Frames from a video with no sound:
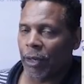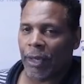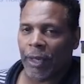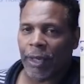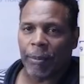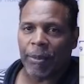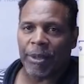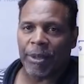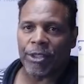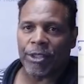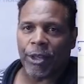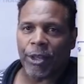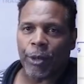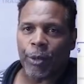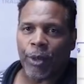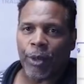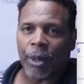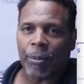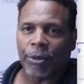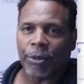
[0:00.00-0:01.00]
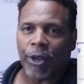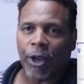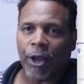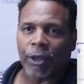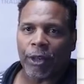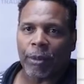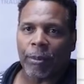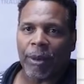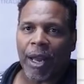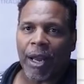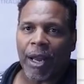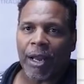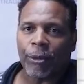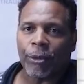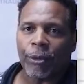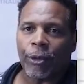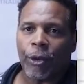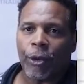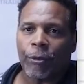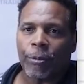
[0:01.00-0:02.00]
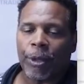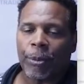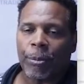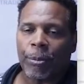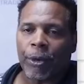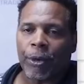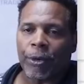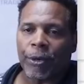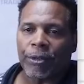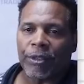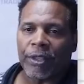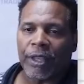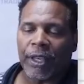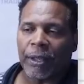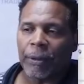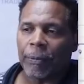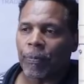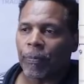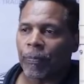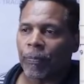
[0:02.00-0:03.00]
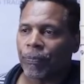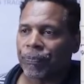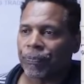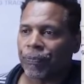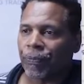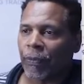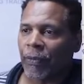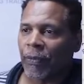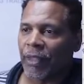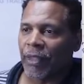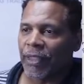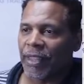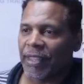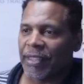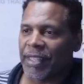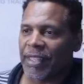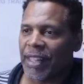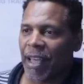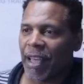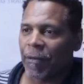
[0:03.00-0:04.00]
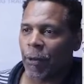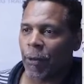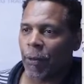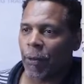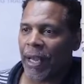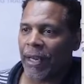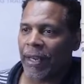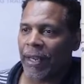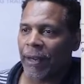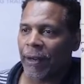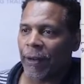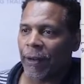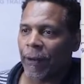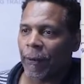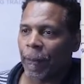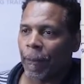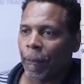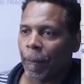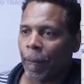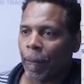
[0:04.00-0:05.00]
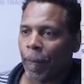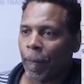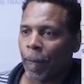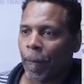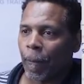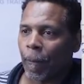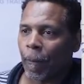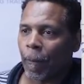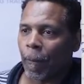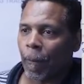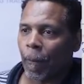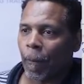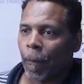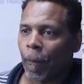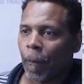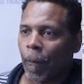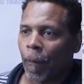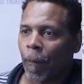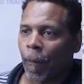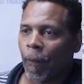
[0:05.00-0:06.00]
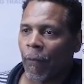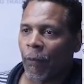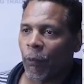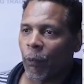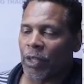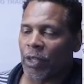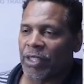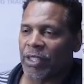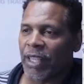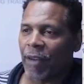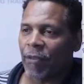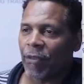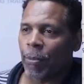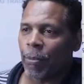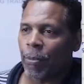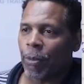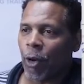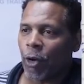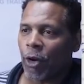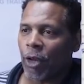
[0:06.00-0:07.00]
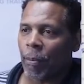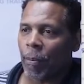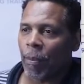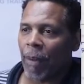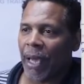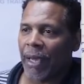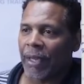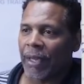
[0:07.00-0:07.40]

Let me show you what I'm talking about. I don't know if people understand. This level right here was never broken by